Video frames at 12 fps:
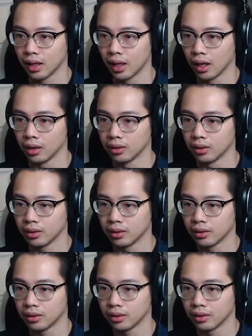Uh-oh.
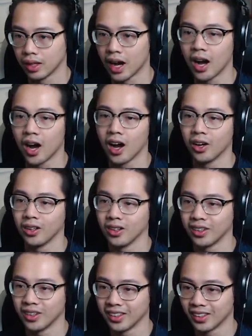Uh-oh.
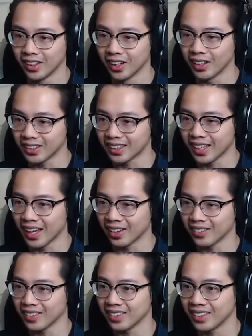Oh, snap.